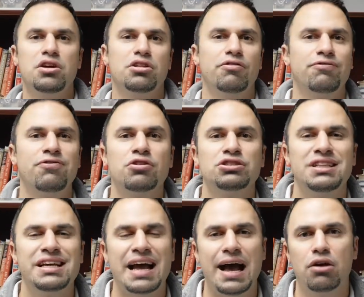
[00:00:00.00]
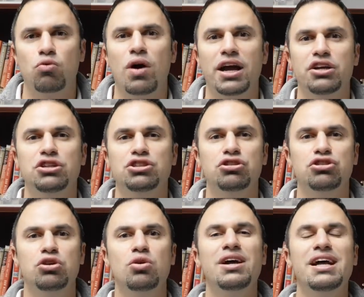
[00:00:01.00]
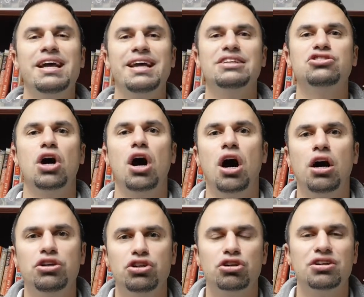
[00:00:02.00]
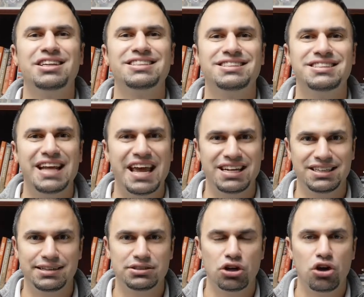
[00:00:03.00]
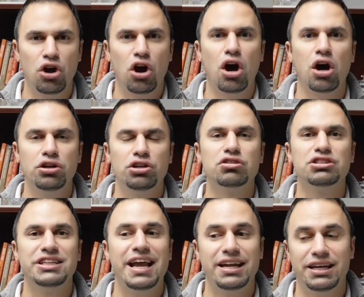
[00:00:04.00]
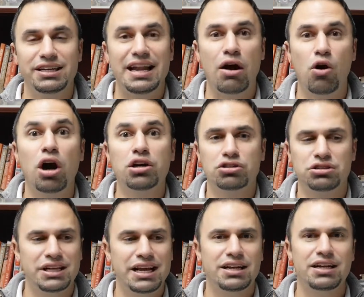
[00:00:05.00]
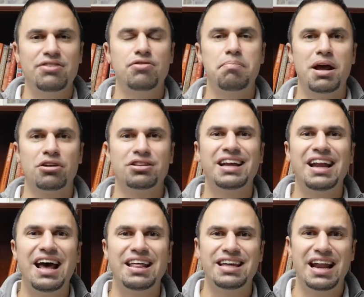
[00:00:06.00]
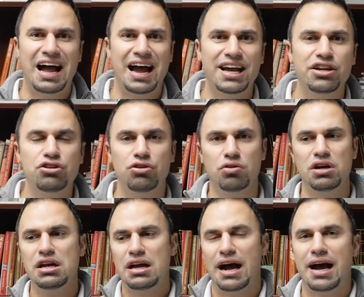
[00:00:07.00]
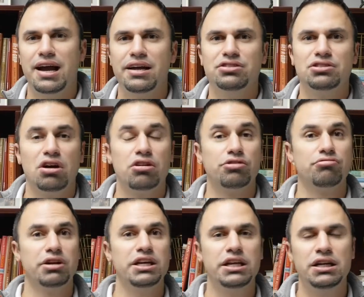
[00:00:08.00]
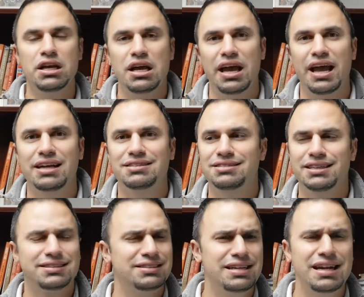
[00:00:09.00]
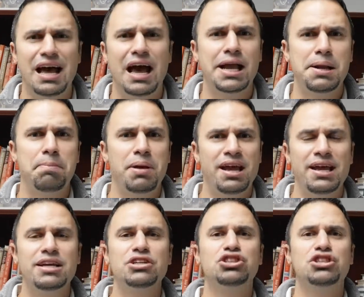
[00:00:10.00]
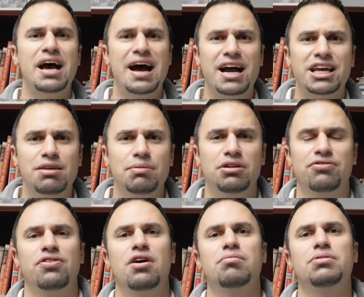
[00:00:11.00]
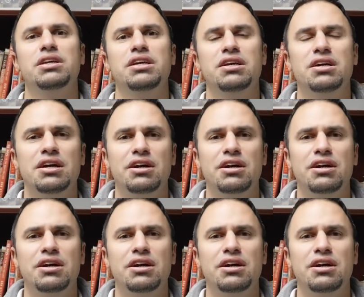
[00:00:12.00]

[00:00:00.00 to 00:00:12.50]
The first thing I'd want you to do is understand it. Understand it. Now, understand it even better than I do. I started reading a 69-page document from the